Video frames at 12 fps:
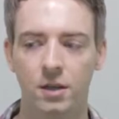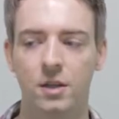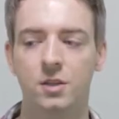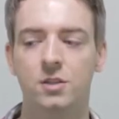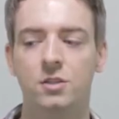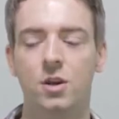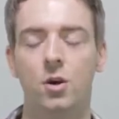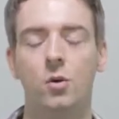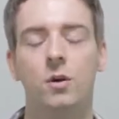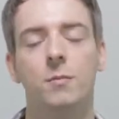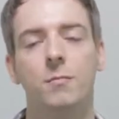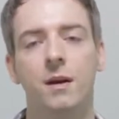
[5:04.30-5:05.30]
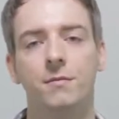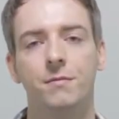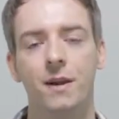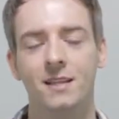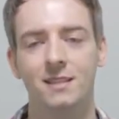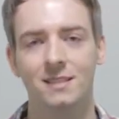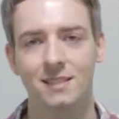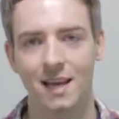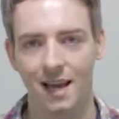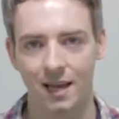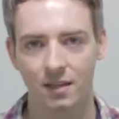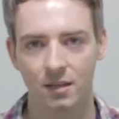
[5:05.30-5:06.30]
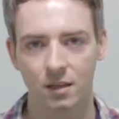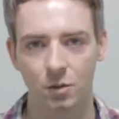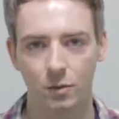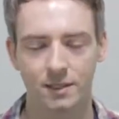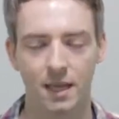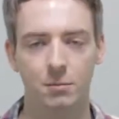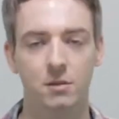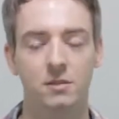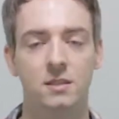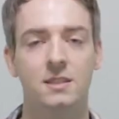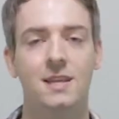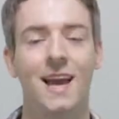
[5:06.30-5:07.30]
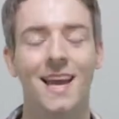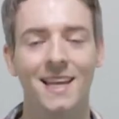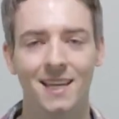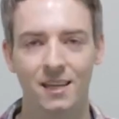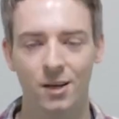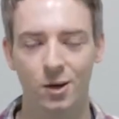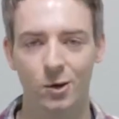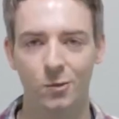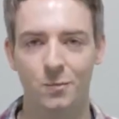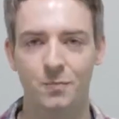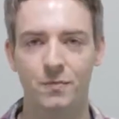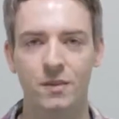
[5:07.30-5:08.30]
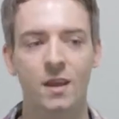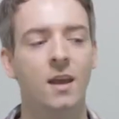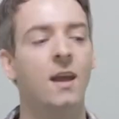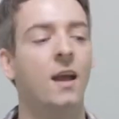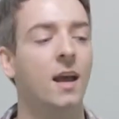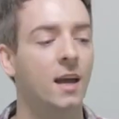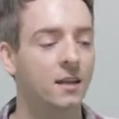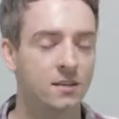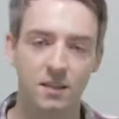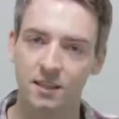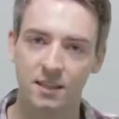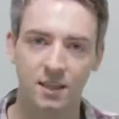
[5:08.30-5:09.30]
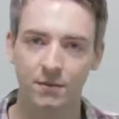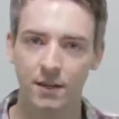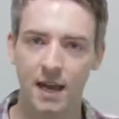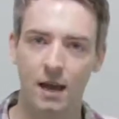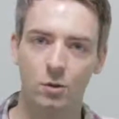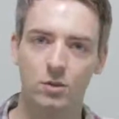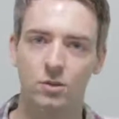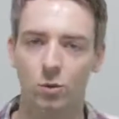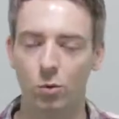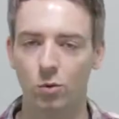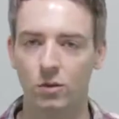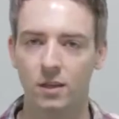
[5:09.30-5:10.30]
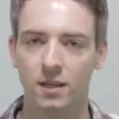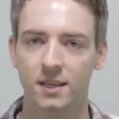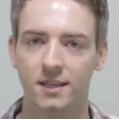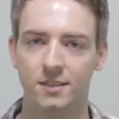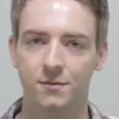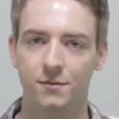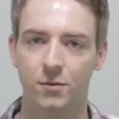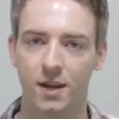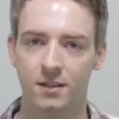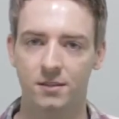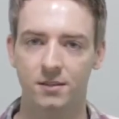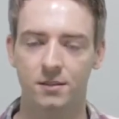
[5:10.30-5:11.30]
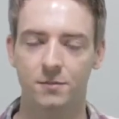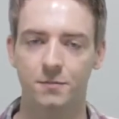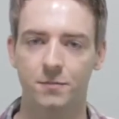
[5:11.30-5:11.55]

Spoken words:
So my friend's dad was able to take it home and give it out to all his friends.